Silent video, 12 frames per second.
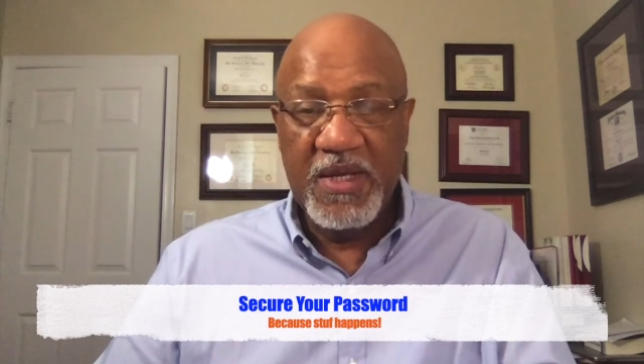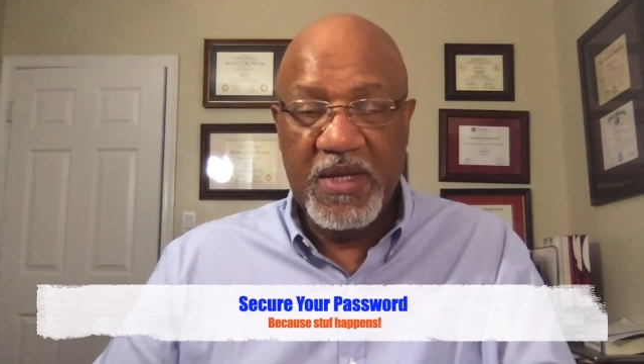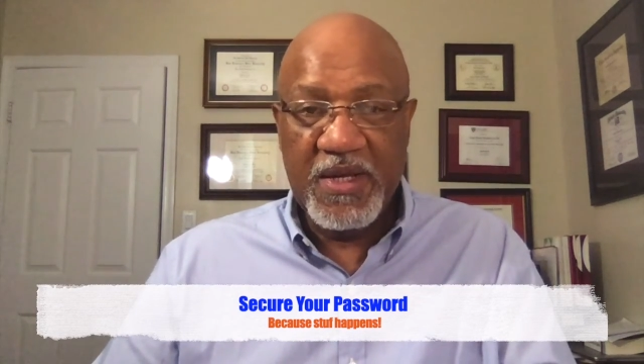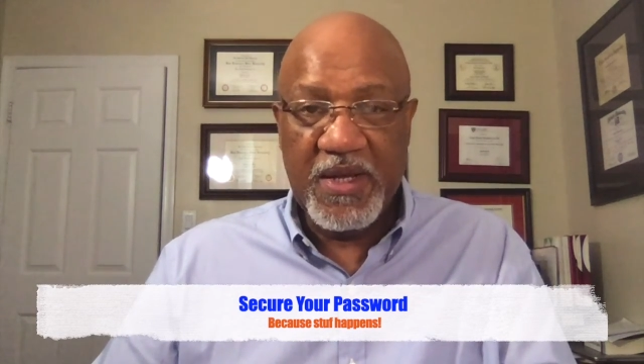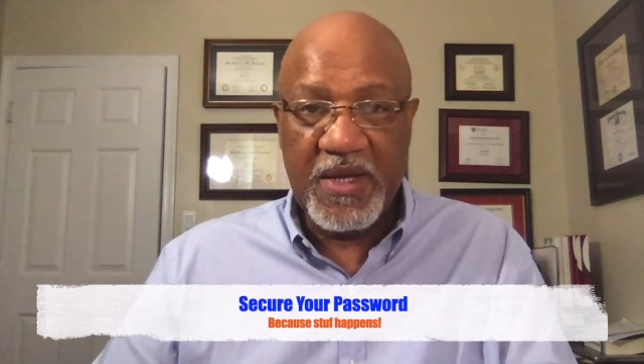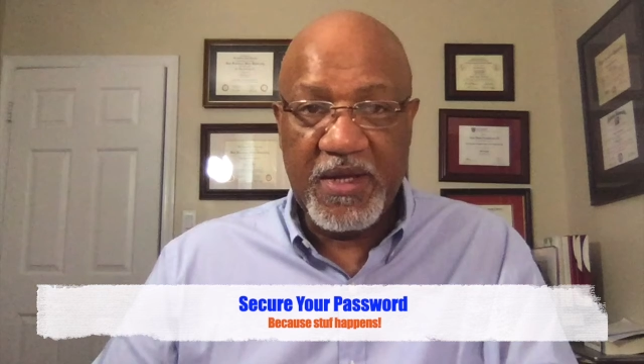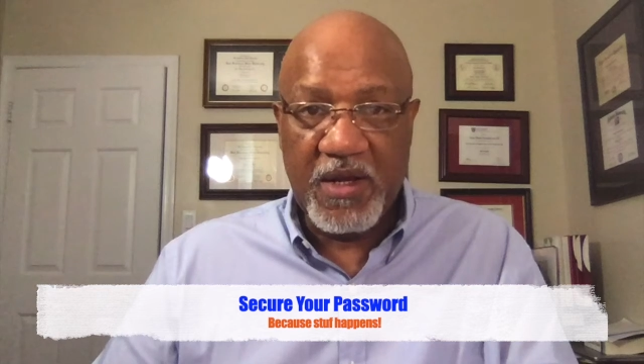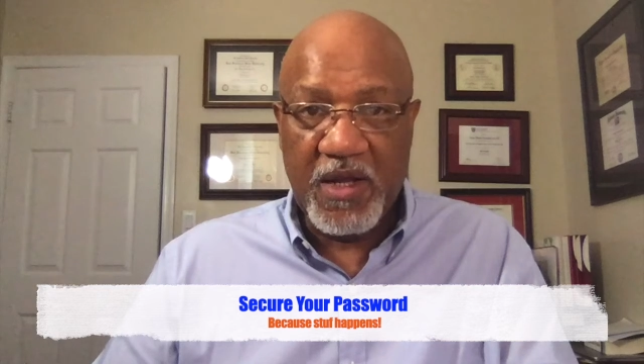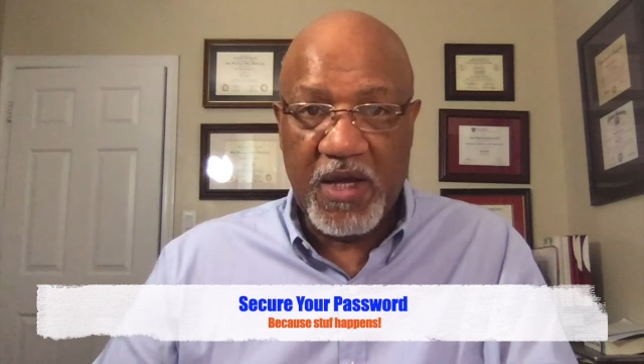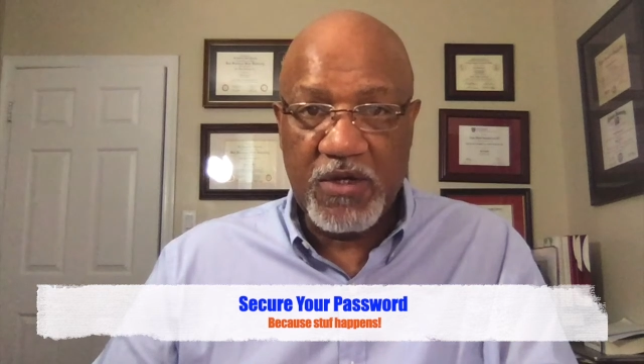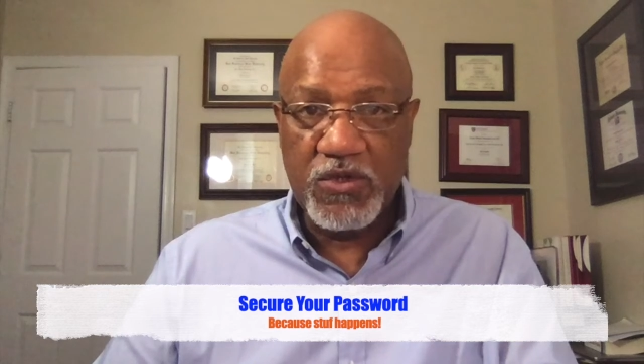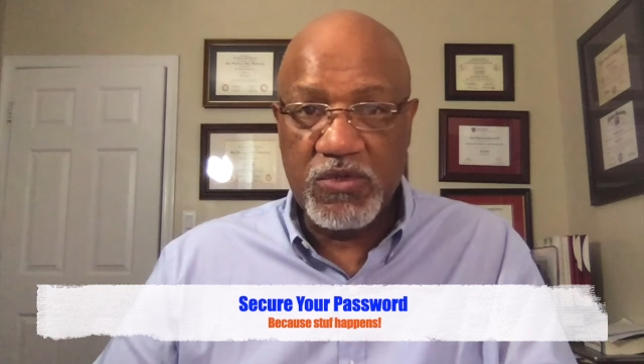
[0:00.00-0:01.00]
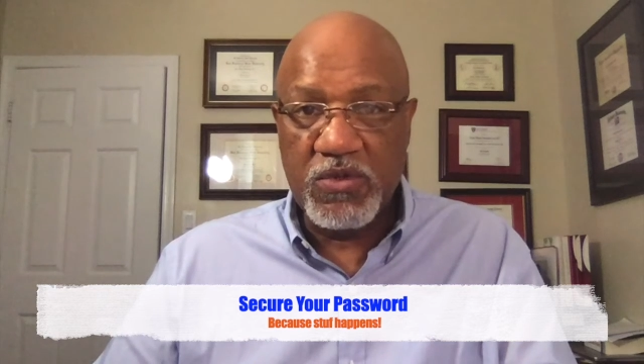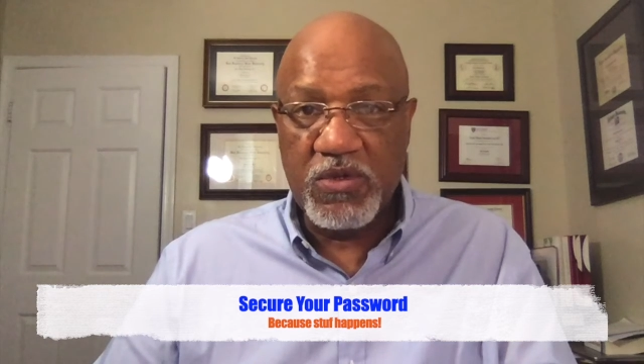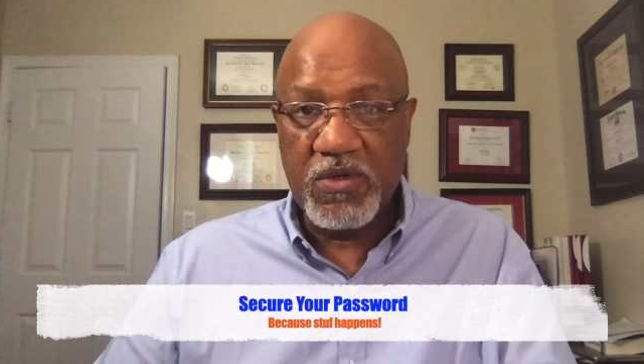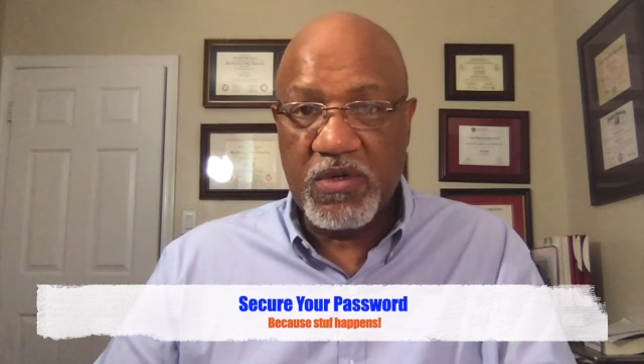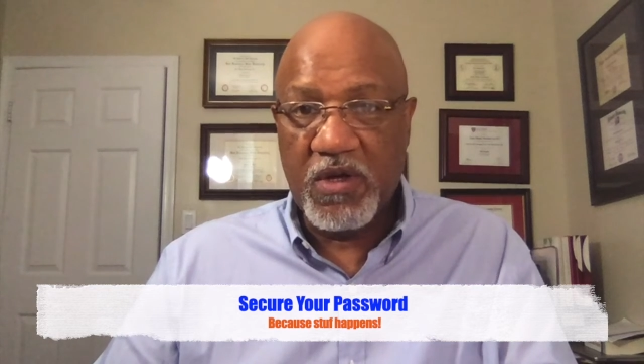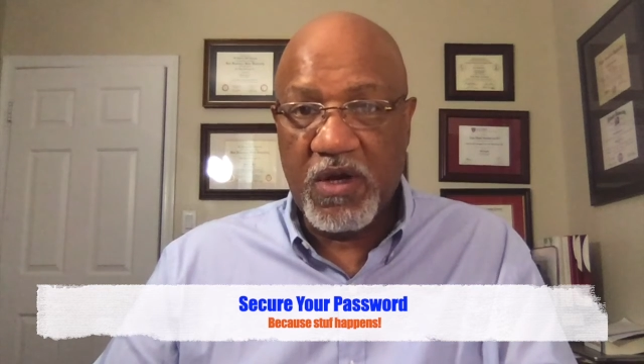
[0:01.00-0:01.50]
like a locked drawer or
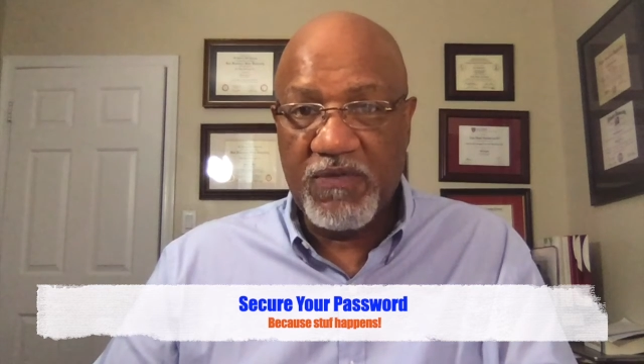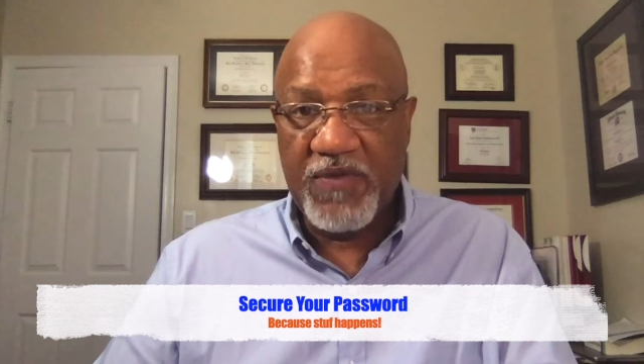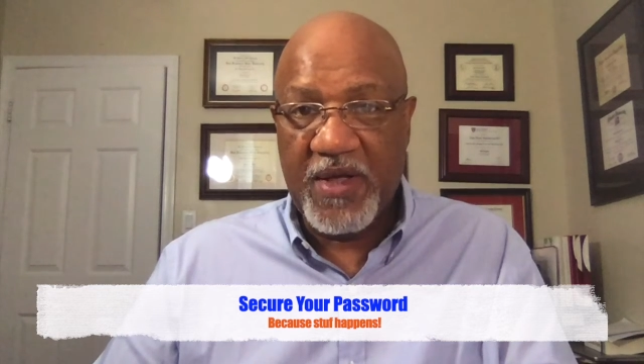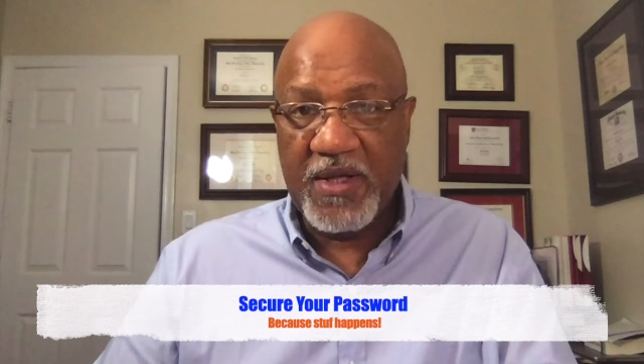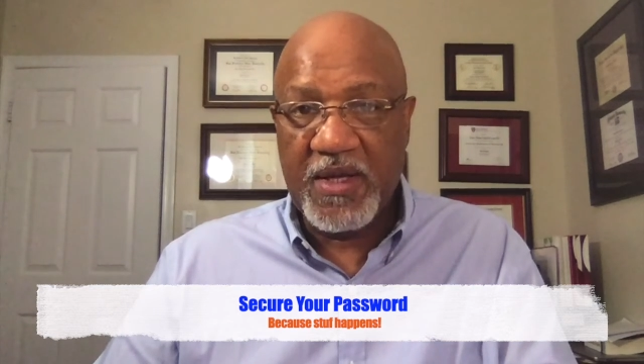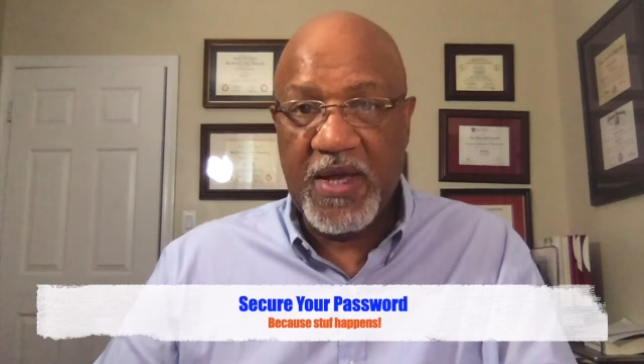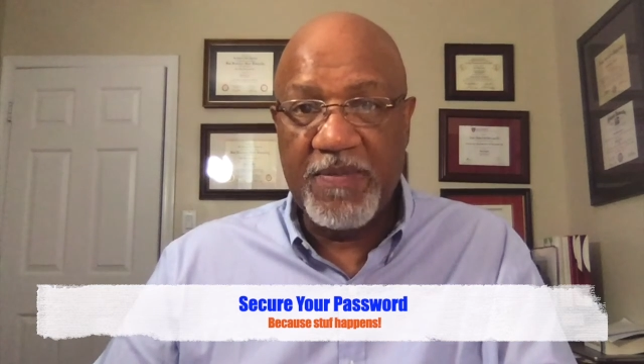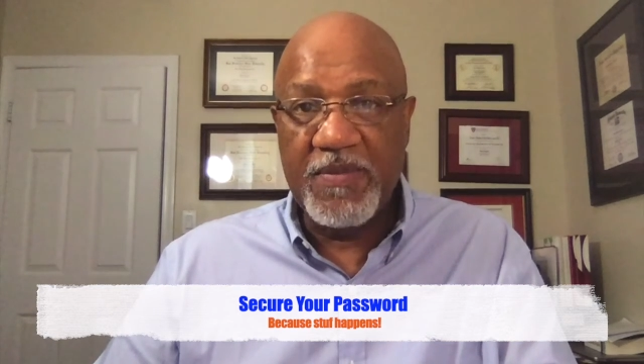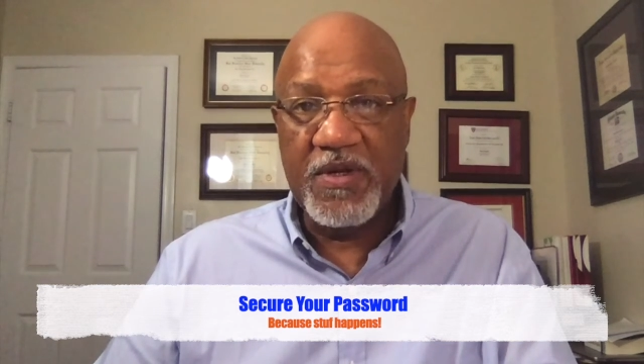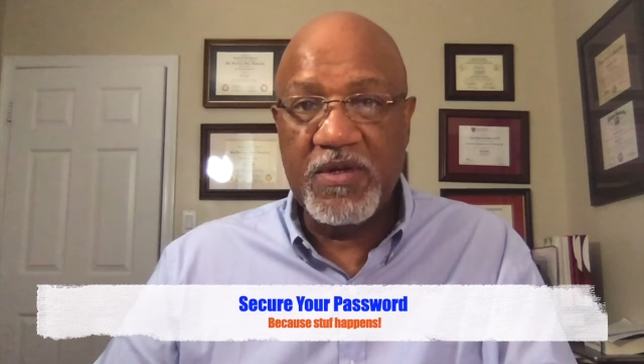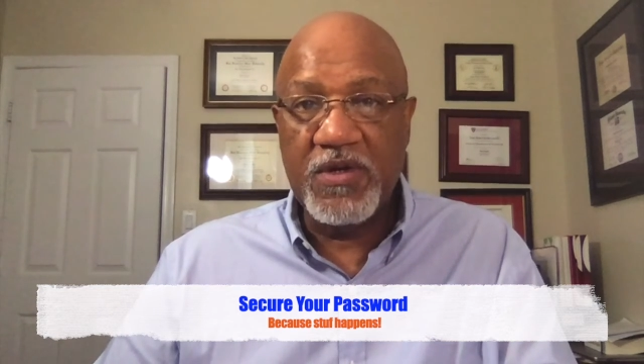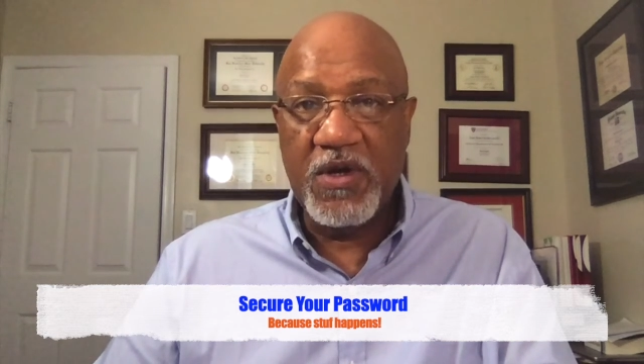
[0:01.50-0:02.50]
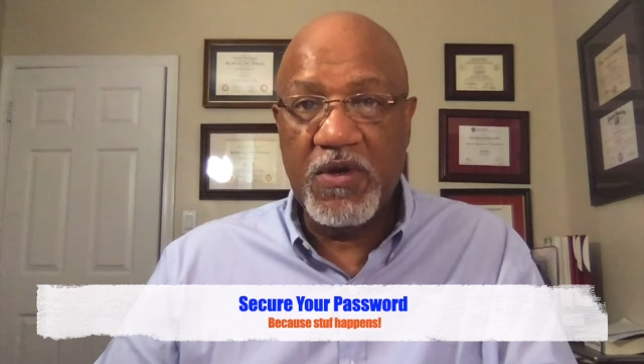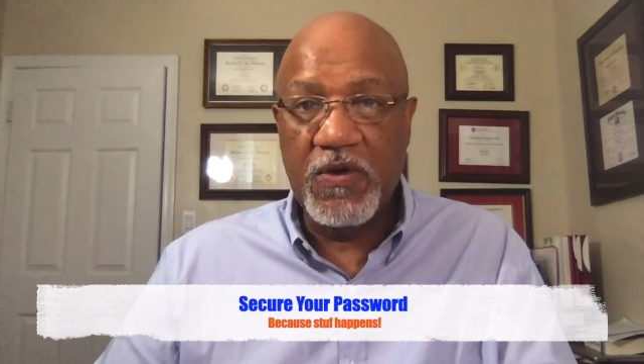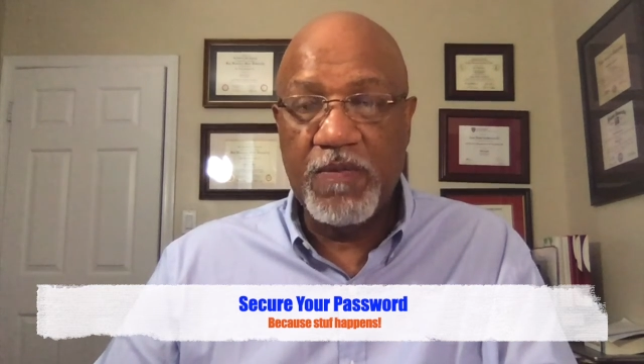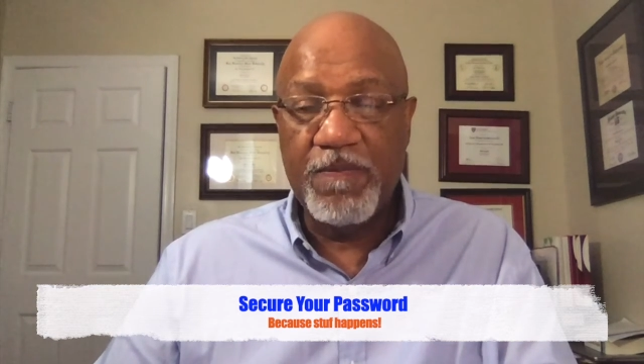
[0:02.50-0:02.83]
locked file cabinet in your home.